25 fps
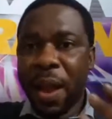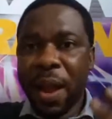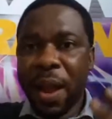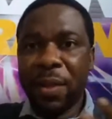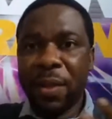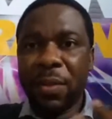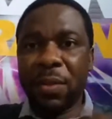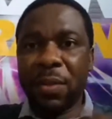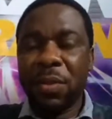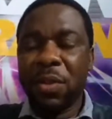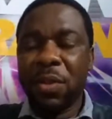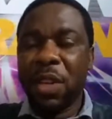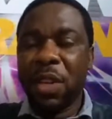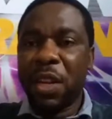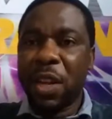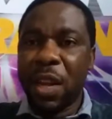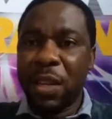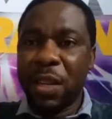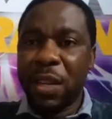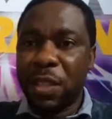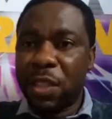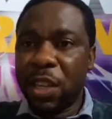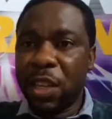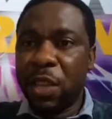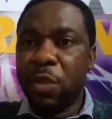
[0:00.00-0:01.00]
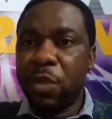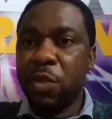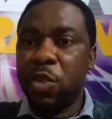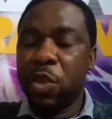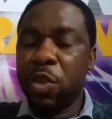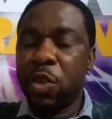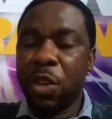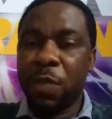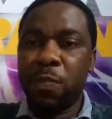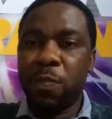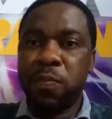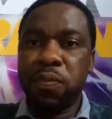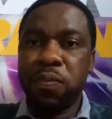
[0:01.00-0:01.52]
and they can take you
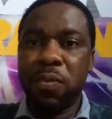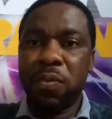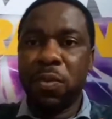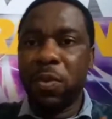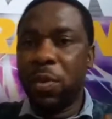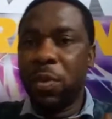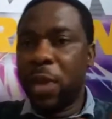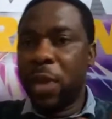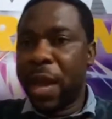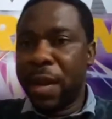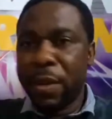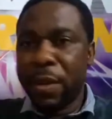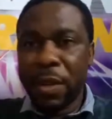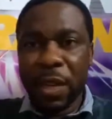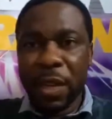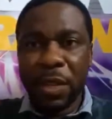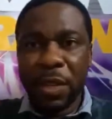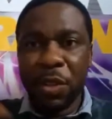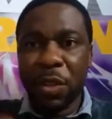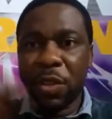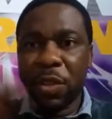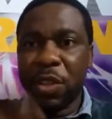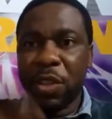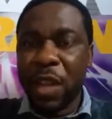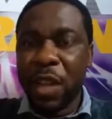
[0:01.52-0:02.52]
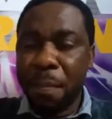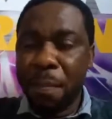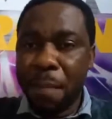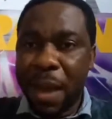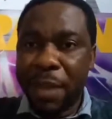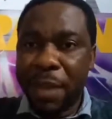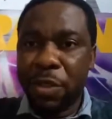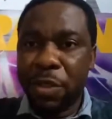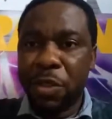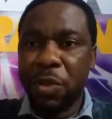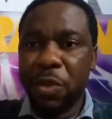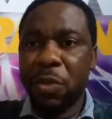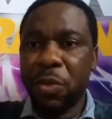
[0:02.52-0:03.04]
to the pool and they just
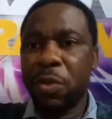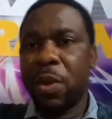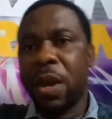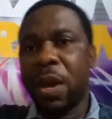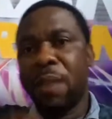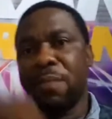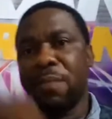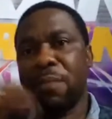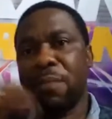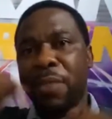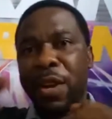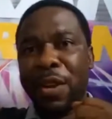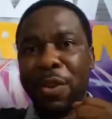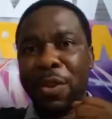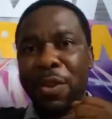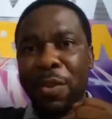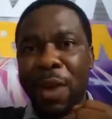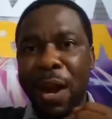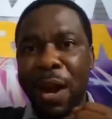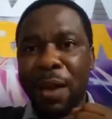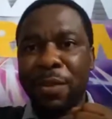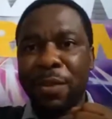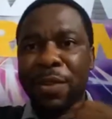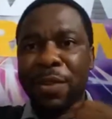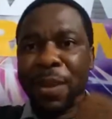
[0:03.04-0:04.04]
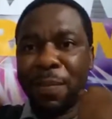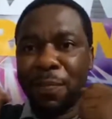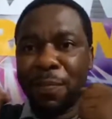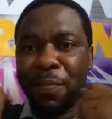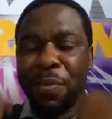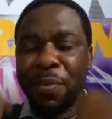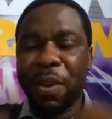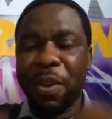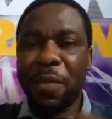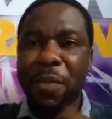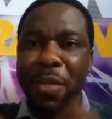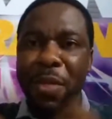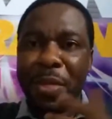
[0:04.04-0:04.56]
immerse you and bring you out and
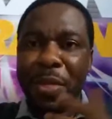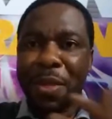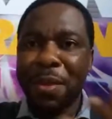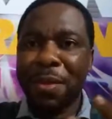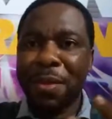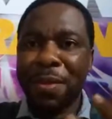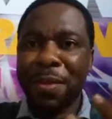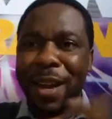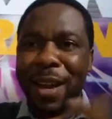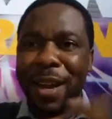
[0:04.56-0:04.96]
pray with you.